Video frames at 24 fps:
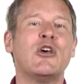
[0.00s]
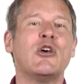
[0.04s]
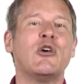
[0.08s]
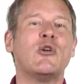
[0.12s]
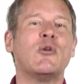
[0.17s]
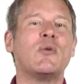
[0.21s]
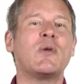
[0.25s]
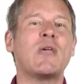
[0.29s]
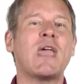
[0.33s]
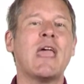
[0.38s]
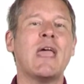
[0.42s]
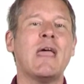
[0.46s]

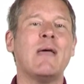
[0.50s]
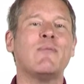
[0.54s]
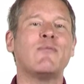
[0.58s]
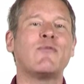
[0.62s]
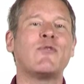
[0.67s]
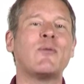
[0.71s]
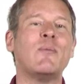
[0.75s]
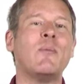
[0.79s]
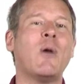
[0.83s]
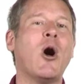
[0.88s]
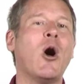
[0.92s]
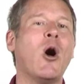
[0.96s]
who came
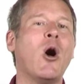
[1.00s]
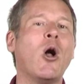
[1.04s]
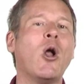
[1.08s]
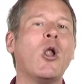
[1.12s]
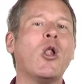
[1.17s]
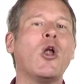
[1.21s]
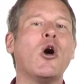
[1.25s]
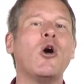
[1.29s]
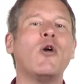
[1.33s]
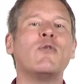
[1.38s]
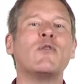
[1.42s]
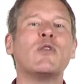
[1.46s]
from
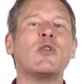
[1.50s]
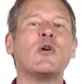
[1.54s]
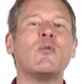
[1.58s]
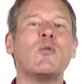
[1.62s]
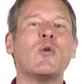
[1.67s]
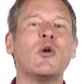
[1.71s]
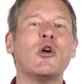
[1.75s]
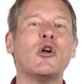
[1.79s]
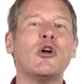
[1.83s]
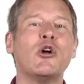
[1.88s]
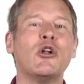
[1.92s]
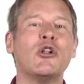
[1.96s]
all over the
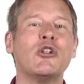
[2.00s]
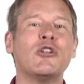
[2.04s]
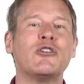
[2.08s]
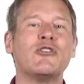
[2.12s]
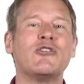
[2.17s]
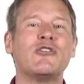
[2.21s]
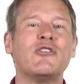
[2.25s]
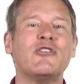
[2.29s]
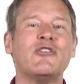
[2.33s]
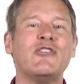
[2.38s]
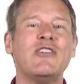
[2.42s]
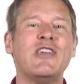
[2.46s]
world
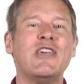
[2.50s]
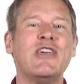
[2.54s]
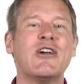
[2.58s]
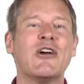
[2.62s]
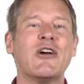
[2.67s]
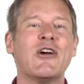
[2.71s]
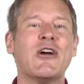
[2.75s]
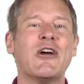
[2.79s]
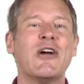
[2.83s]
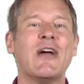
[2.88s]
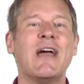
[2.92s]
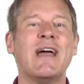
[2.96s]
to see
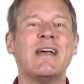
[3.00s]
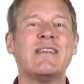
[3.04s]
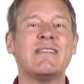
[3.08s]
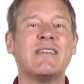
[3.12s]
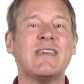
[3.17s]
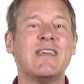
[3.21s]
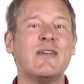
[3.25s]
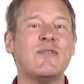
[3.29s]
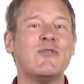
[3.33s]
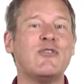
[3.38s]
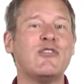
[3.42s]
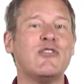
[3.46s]
her as
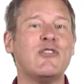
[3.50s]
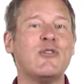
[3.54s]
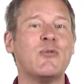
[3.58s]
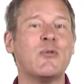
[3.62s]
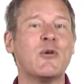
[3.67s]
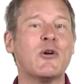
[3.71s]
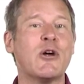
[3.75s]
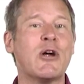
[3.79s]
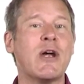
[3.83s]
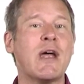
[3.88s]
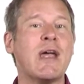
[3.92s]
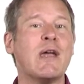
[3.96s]
if she
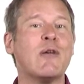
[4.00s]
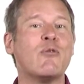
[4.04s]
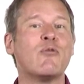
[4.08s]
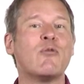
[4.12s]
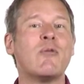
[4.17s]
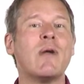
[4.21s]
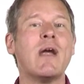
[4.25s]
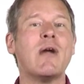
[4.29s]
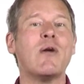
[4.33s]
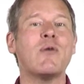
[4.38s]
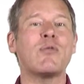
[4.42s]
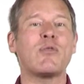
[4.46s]
were a
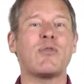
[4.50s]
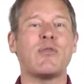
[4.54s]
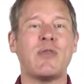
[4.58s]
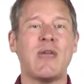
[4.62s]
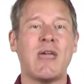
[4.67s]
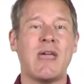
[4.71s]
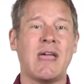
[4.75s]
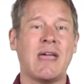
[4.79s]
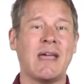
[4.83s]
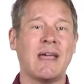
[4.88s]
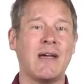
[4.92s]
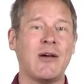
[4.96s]
rare
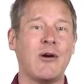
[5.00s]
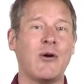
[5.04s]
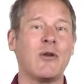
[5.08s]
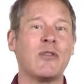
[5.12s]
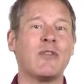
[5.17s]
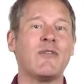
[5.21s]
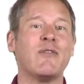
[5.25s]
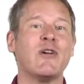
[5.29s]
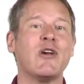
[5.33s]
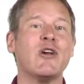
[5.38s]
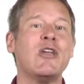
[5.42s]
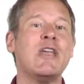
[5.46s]
thing or
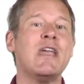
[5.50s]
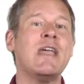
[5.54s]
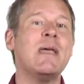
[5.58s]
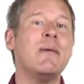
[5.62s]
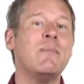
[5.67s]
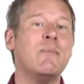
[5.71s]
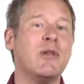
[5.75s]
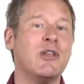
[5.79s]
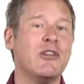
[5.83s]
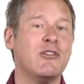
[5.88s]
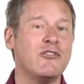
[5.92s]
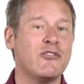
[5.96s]
the very
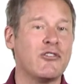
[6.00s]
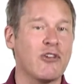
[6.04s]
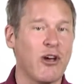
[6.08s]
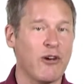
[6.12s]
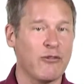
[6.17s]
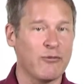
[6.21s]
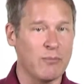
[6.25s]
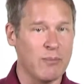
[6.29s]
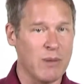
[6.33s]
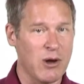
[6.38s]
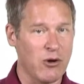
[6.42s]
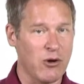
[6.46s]
image
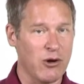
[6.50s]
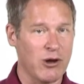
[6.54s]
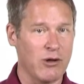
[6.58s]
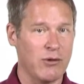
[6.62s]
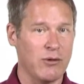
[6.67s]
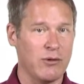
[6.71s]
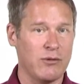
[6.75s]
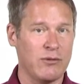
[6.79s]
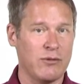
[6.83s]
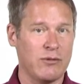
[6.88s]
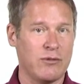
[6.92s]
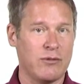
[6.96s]
of
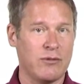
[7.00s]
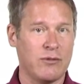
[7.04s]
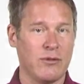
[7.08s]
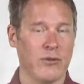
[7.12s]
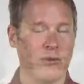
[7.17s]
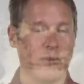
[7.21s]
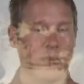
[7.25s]
miracles.